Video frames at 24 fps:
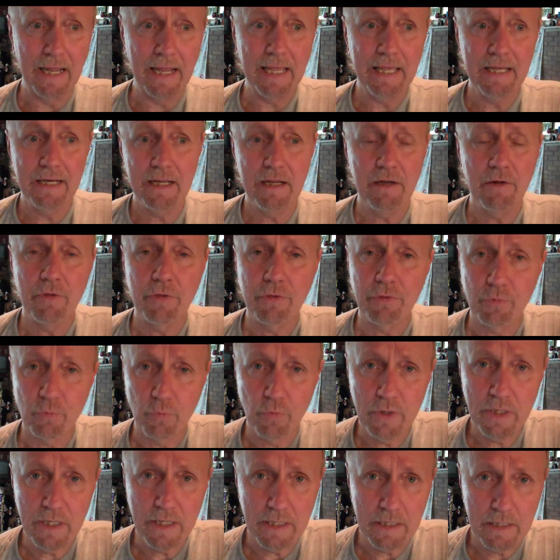
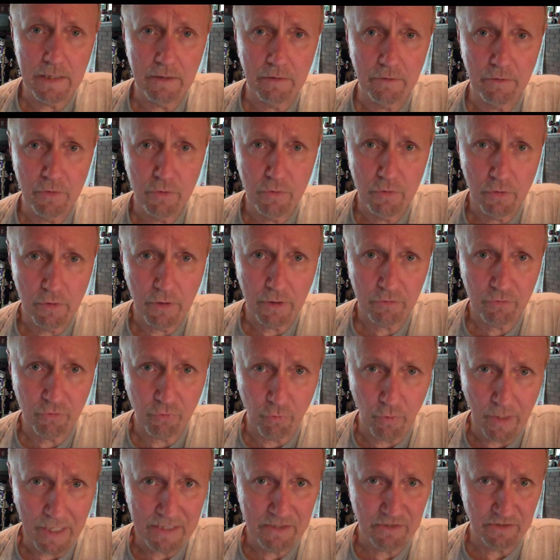83 New York
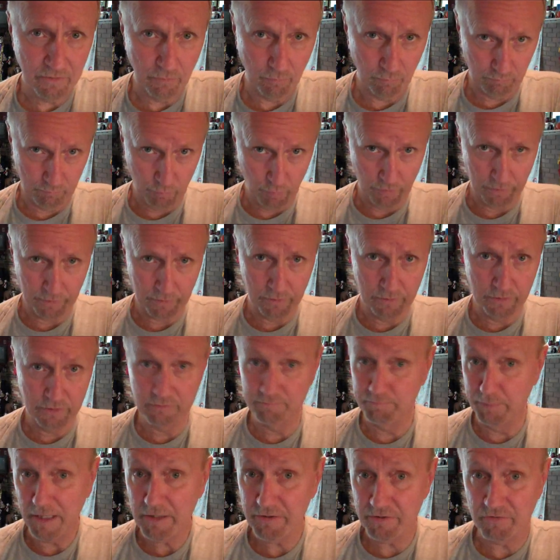transit
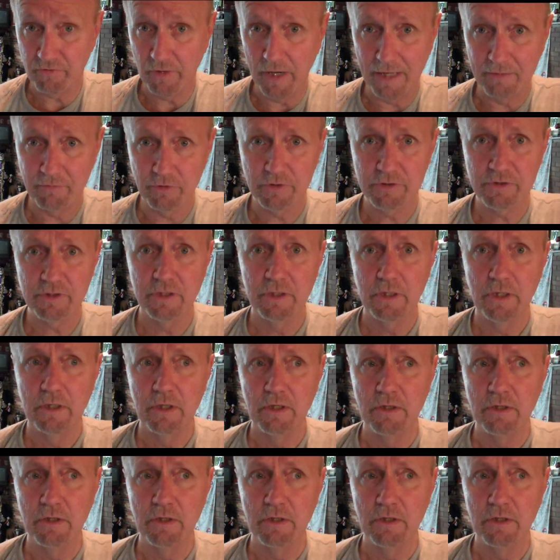workers, bus drivers,